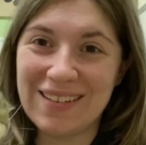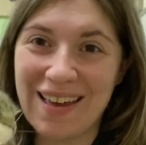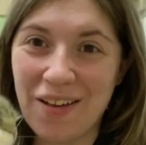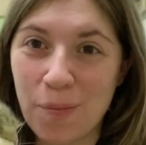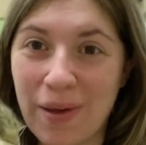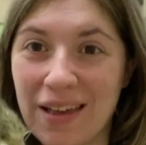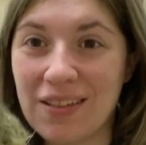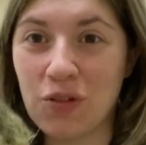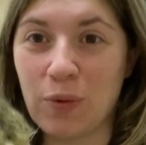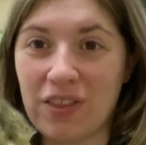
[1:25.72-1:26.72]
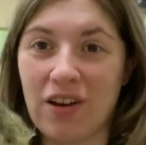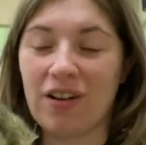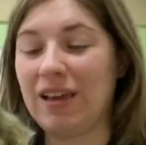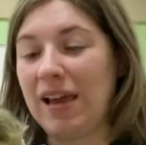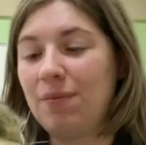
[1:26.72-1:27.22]
to help us with
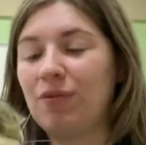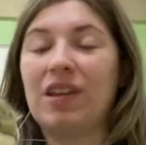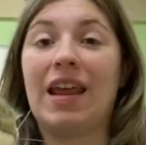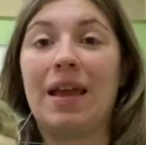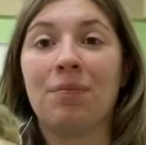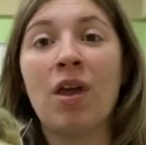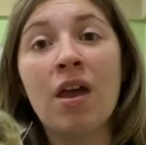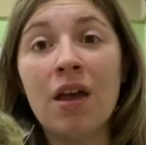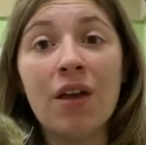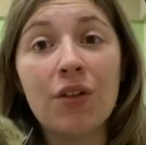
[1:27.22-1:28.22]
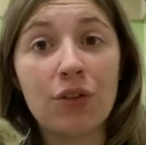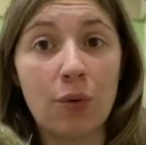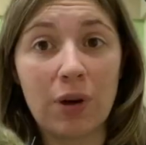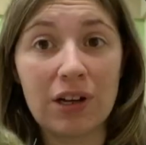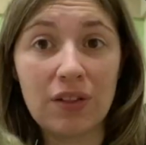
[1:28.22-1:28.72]
our game today.
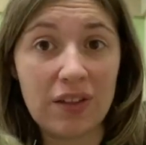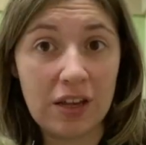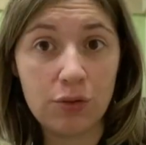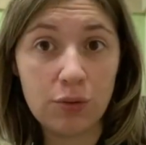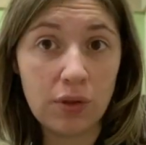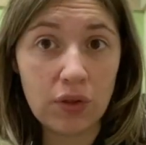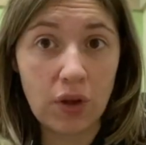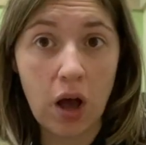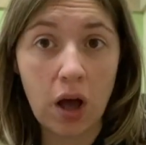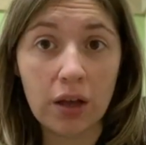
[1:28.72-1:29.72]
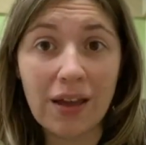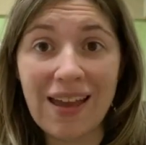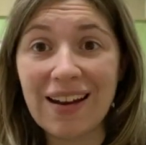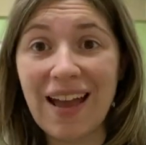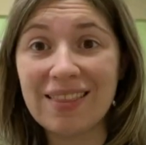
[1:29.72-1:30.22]
So we're gonna sing through the song,
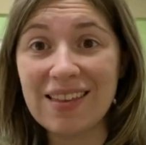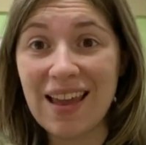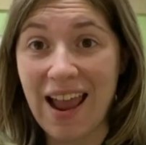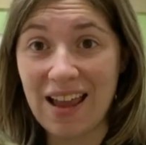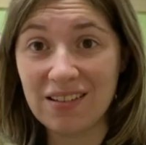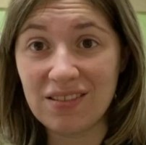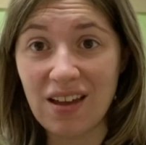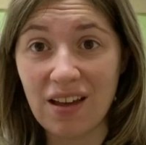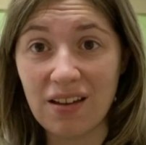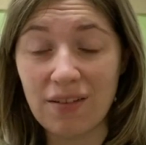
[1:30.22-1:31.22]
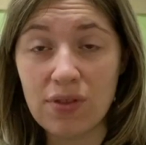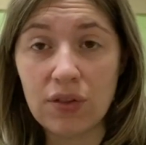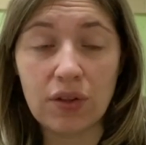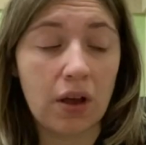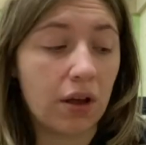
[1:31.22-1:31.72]
and at the end of
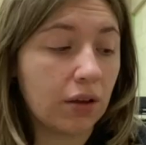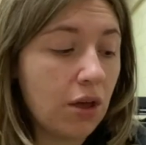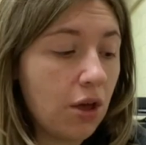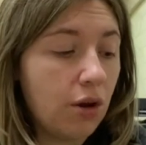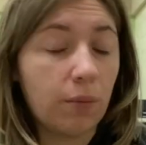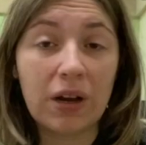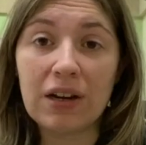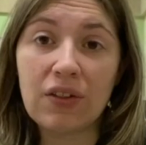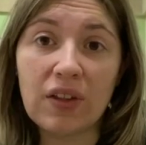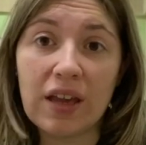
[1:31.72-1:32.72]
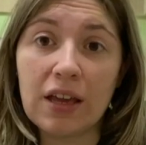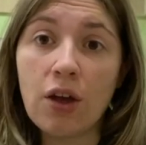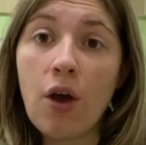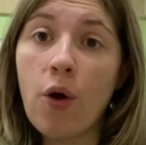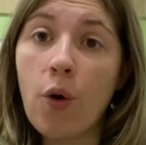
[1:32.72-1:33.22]
the song, we're gonna
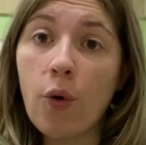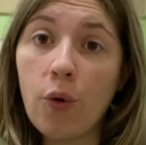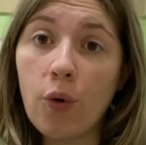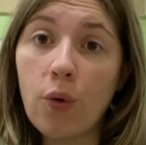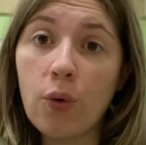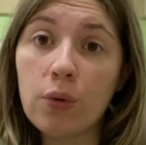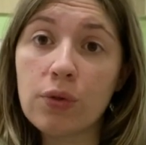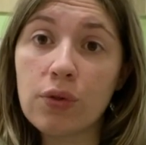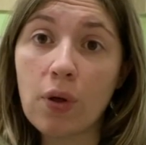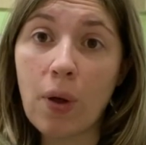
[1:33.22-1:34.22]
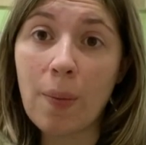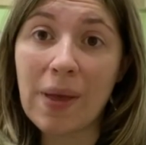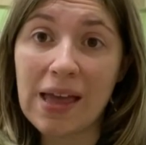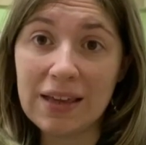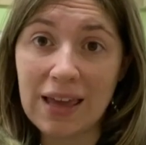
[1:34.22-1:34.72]
sing, "Who stole
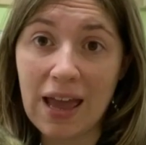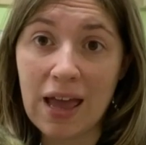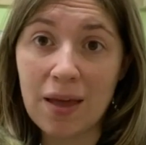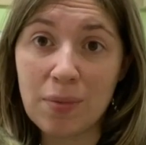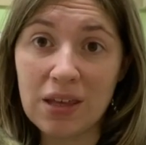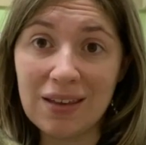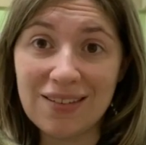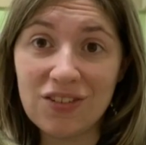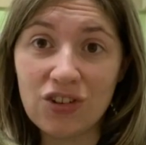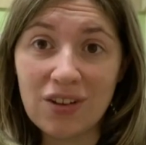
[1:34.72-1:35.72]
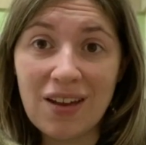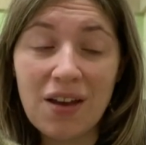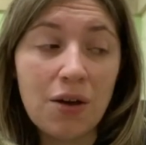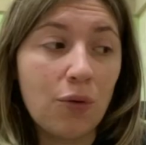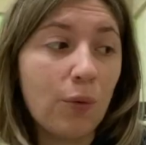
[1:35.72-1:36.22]
my cabbage?"
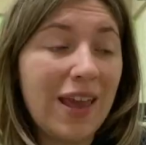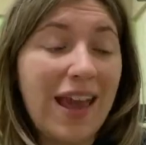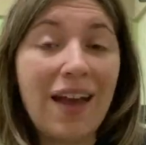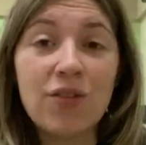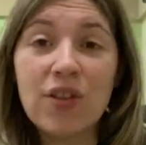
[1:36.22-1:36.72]
We have